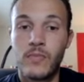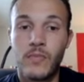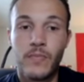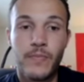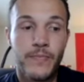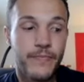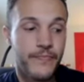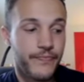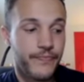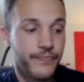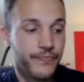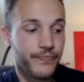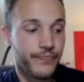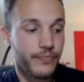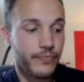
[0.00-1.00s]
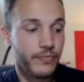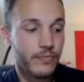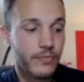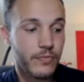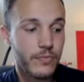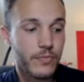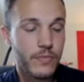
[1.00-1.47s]

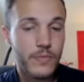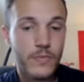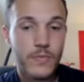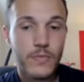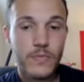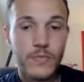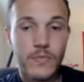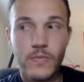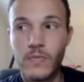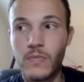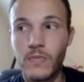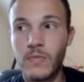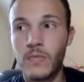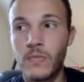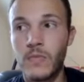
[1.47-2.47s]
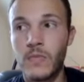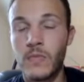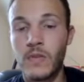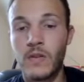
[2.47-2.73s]
[no speech]